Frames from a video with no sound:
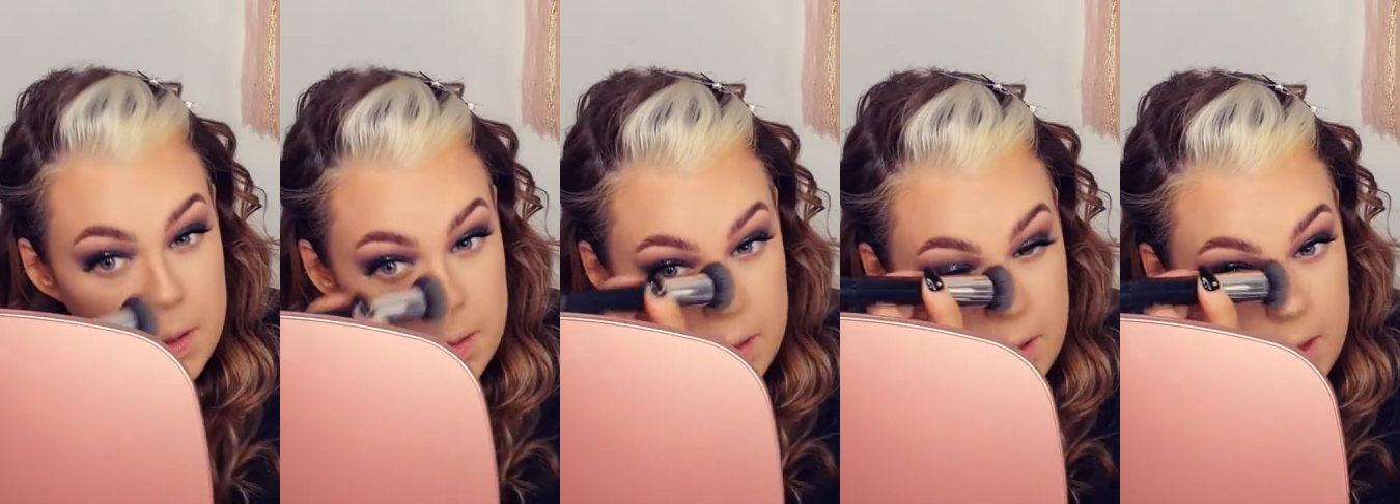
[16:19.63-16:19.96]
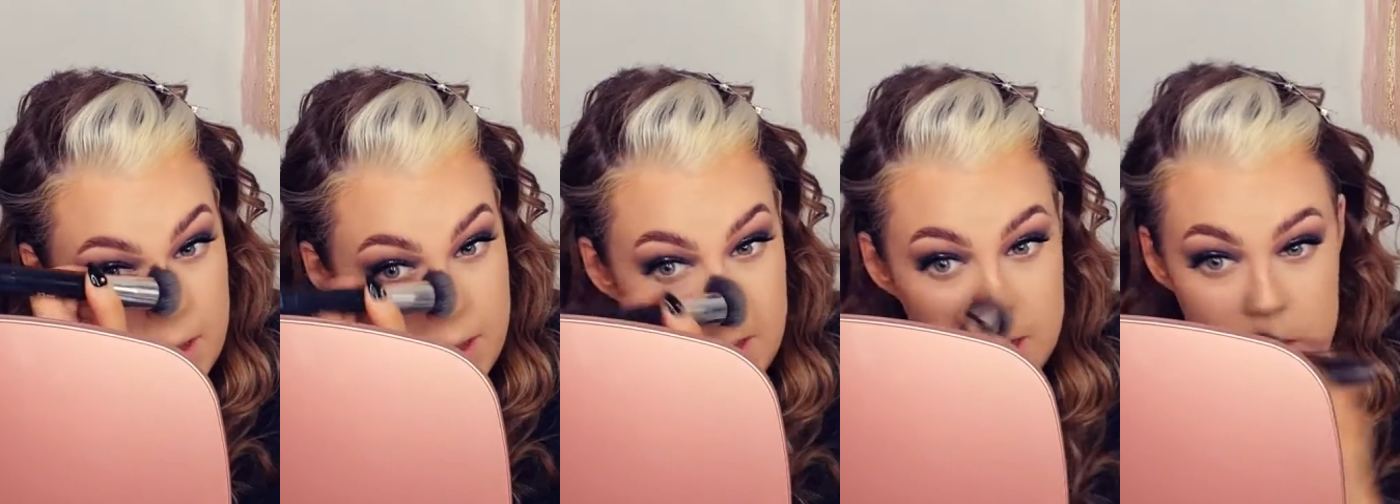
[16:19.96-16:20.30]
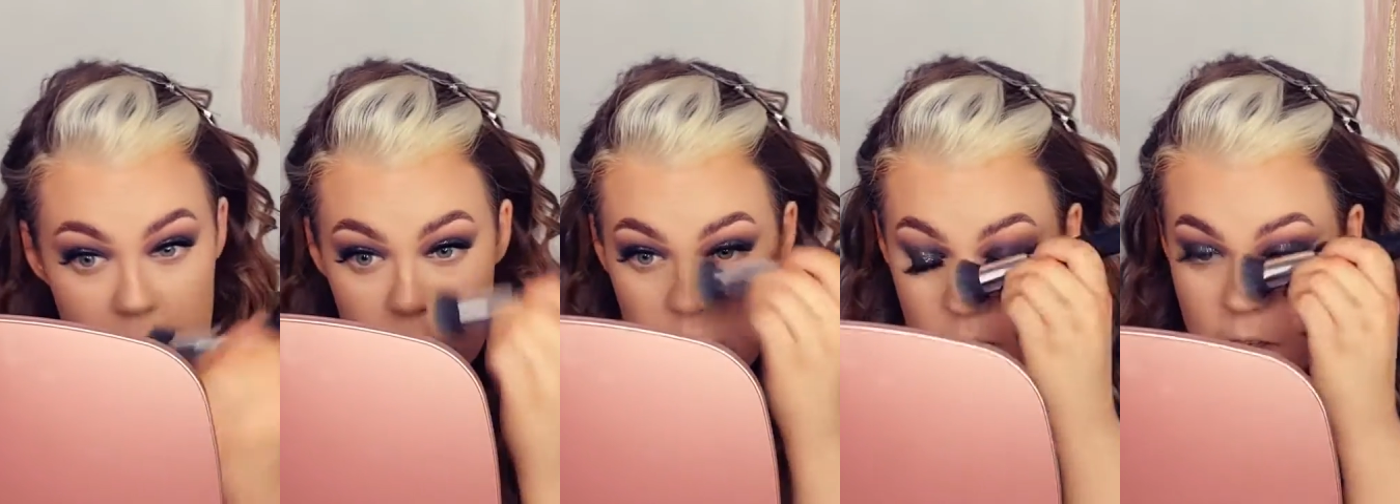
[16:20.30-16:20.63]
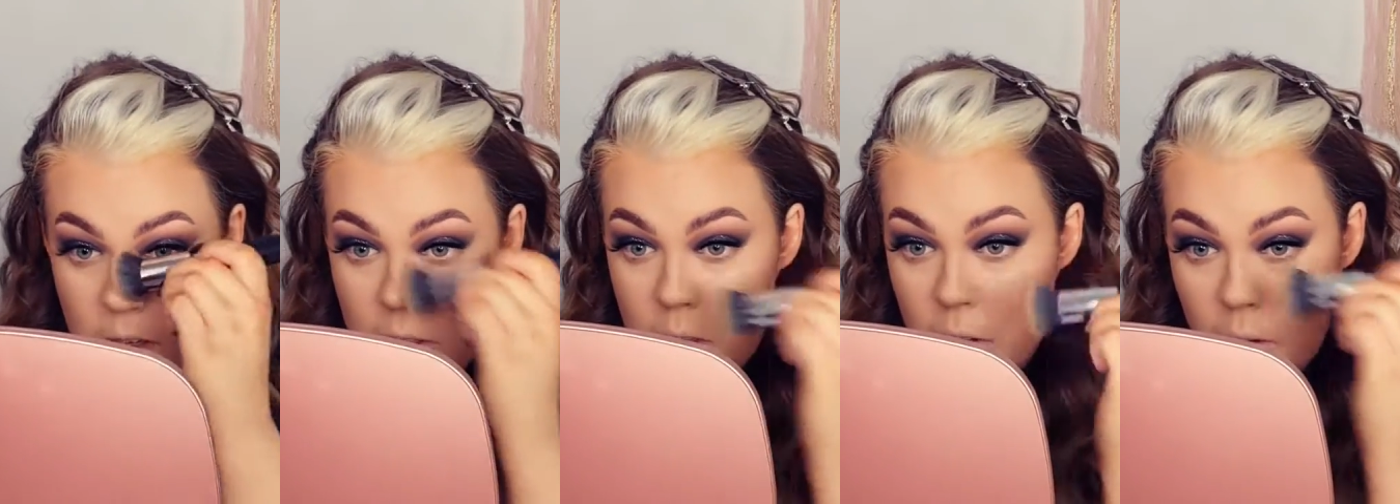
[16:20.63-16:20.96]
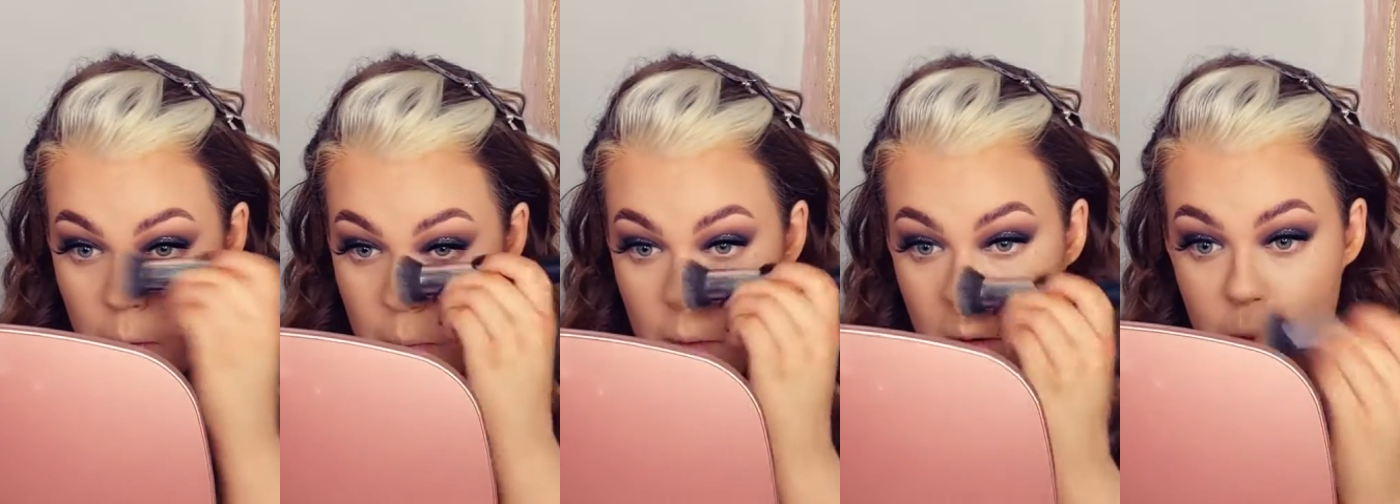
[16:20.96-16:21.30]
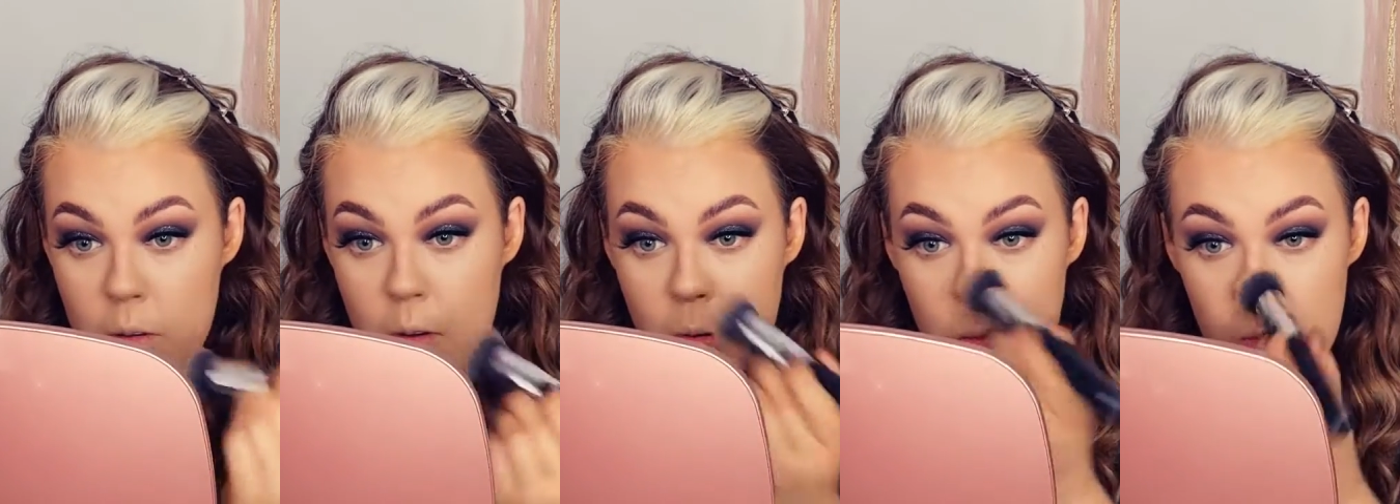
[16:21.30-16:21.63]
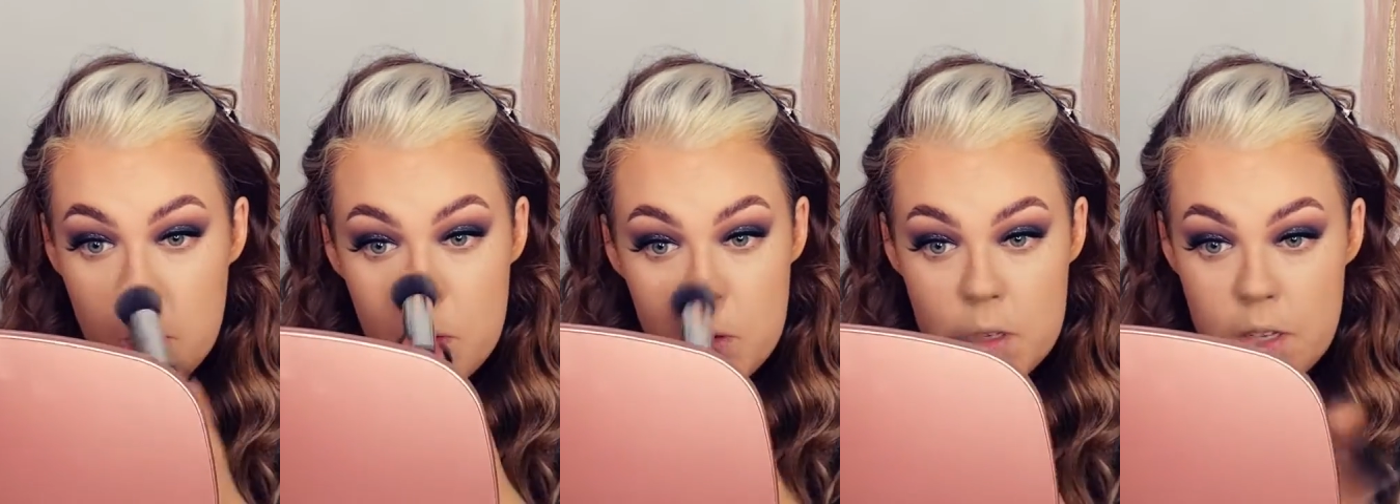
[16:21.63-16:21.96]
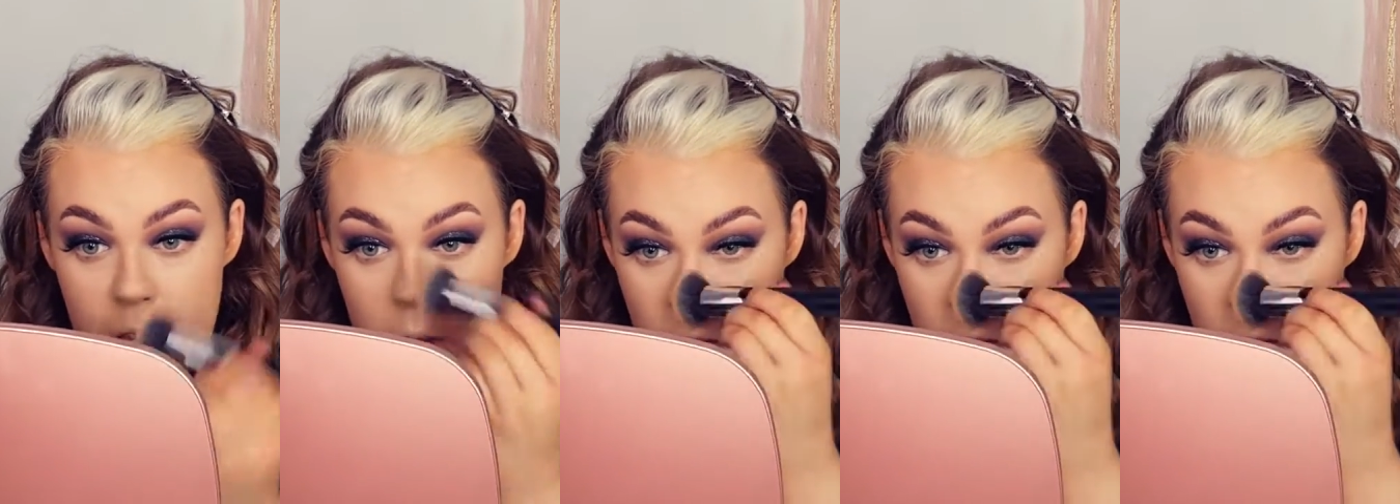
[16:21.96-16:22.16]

the edges on the nose.